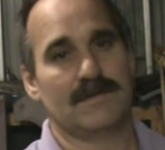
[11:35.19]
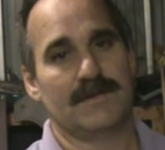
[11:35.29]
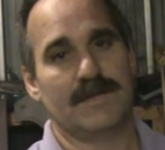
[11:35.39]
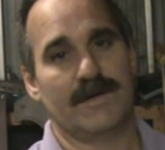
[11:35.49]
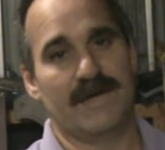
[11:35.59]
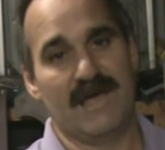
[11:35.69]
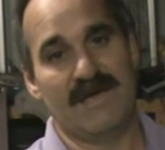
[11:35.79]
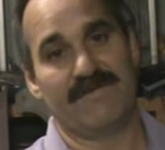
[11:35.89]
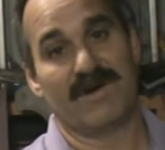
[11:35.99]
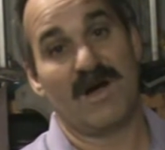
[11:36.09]
you know, he
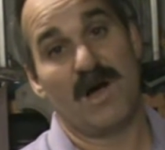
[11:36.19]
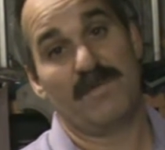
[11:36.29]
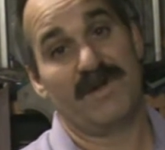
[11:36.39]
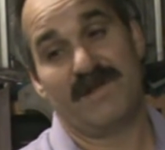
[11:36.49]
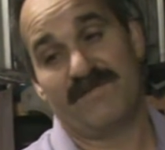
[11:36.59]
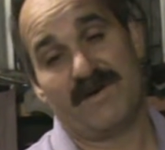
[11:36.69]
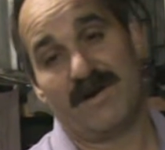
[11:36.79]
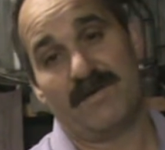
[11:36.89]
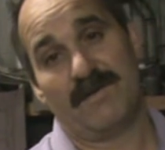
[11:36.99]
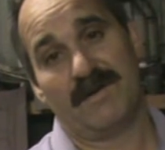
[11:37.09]
even commented, he
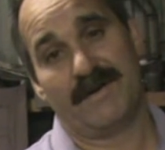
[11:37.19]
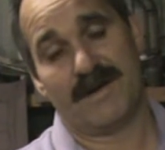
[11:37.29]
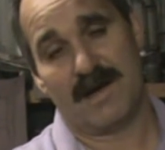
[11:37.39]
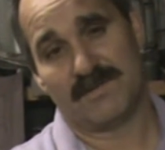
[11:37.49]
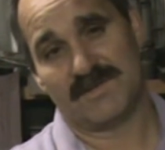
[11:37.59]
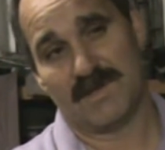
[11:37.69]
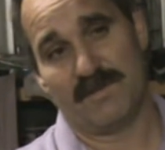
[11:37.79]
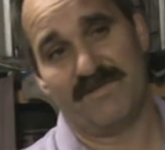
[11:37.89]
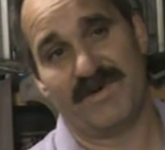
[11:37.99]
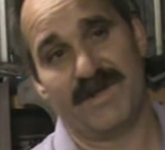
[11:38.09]
very rarely comments on
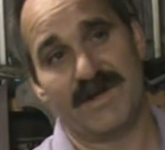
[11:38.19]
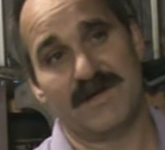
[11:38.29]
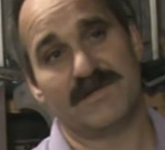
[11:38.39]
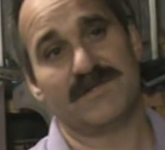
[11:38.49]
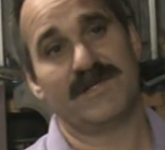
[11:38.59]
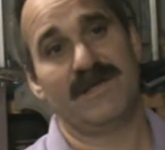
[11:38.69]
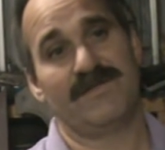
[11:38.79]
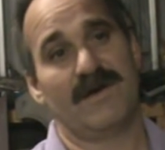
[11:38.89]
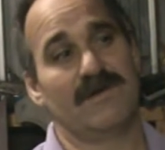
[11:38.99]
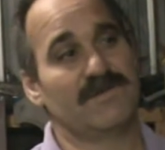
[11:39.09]
my videos, and he
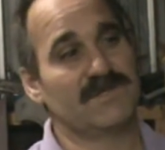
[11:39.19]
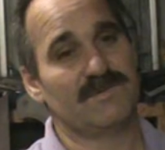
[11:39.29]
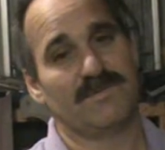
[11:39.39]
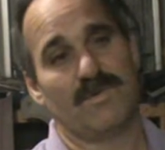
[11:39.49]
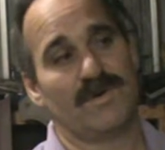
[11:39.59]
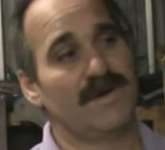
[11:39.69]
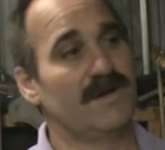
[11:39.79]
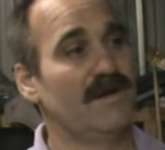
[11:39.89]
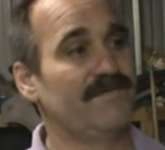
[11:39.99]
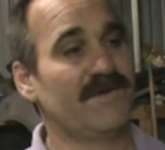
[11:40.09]
thought it was important
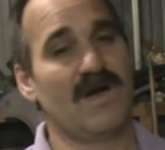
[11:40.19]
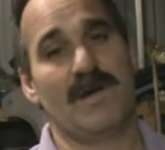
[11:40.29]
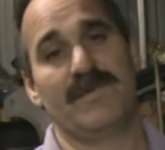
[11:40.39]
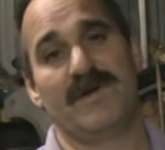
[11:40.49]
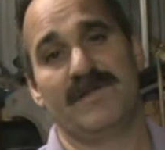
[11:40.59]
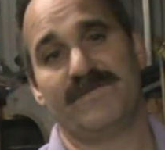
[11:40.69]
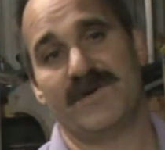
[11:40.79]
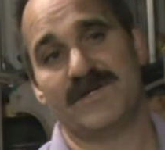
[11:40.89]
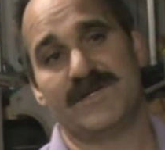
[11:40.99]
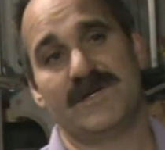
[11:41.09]
enough to comment on the
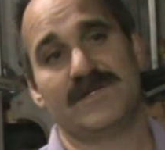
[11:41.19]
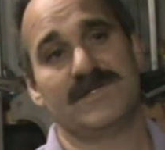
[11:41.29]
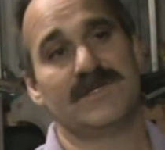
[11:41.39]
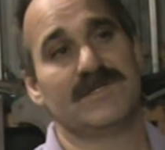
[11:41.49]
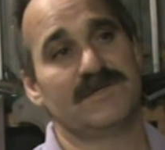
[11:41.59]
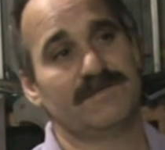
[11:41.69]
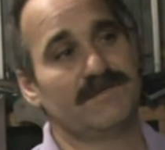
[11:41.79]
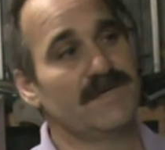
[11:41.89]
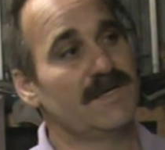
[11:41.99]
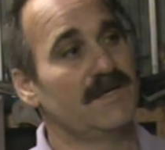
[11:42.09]
fresh air system.
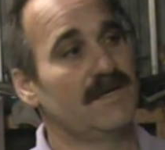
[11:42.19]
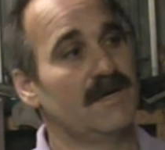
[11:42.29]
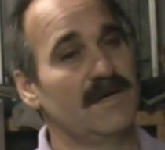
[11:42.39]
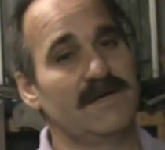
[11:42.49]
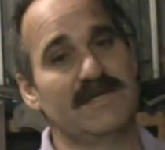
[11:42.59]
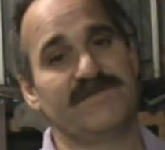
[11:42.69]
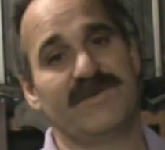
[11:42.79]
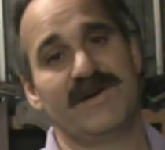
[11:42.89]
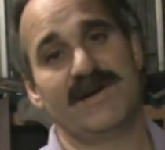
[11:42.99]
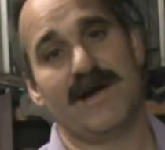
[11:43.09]
And he's
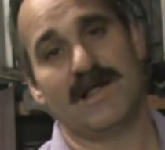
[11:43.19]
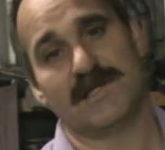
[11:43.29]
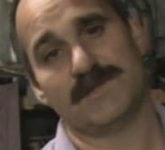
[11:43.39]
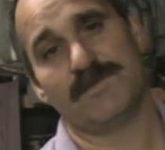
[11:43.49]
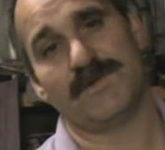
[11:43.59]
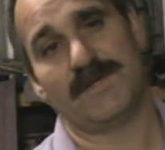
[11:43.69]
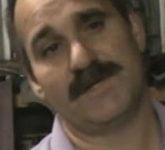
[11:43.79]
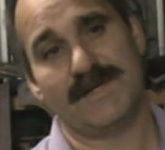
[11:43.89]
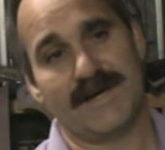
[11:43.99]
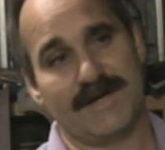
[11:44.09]
very knowledgeable
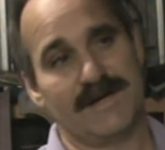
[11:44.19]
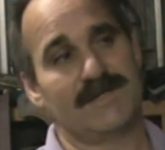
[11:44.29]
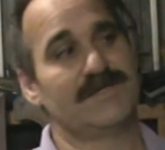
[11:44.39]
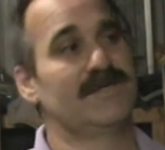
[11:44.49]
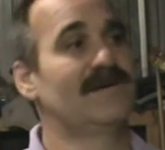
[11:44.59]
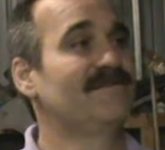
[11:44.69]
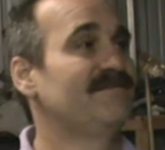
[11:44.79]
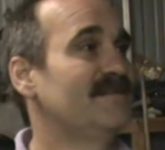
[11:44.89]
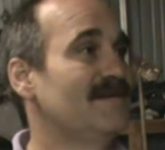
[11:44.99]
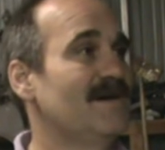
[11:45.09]
on that kind of stuff,
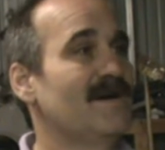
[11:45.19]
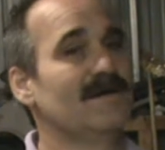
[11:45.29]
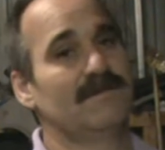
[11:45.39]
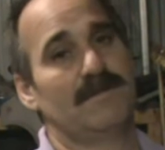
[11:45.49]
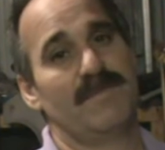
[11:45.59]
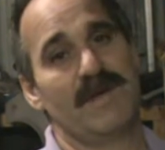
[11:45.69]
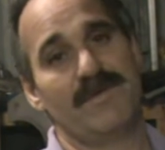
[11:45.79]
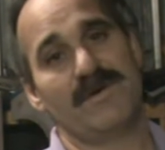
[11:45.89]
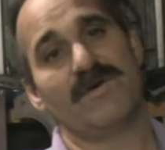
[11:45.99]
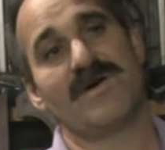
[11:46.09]
and
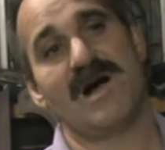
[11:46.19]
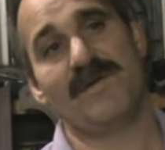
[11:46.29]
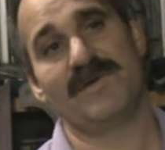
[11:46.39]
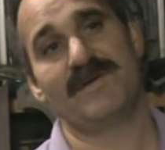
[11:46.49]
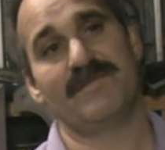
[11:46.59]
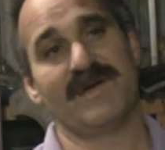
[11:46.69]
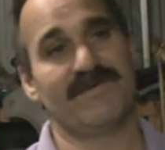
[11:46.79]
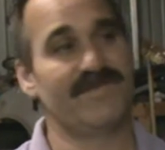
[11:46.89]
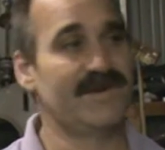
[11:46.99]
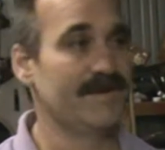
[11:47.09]
maybe he'll comment, make a
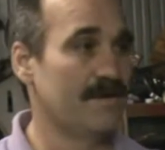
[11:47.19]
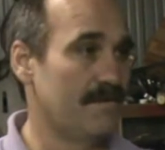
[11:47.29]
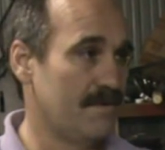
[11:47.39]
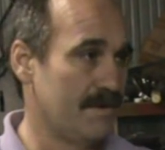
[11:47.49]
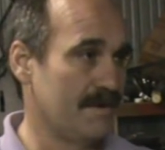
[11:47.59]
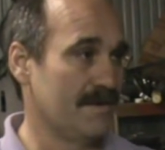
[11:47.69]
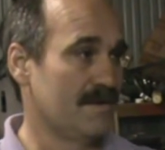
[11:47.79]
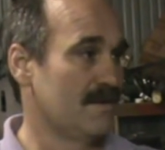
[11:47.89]
video on it.